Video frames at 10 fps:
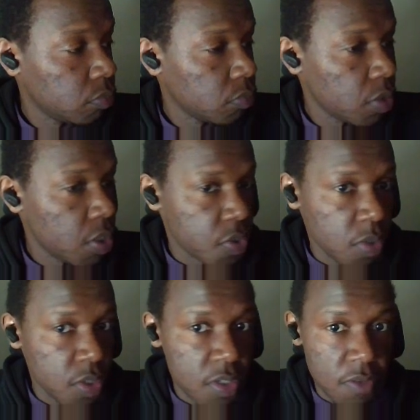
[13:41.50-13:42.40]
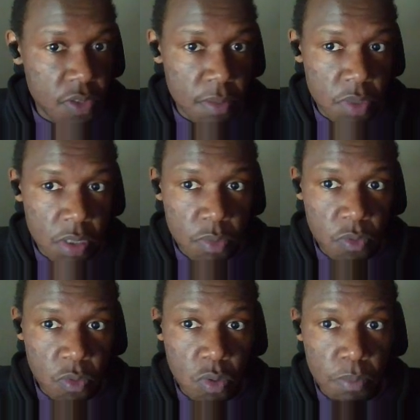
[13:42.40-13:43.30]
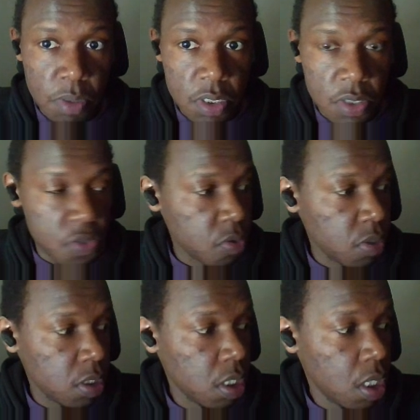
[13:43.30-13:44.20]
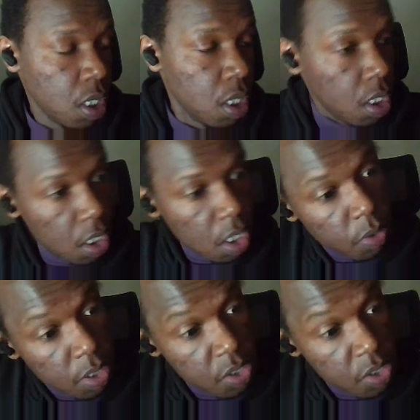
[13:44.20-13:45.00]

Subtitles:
Yeah, so let's give it some time to complete installing. While it's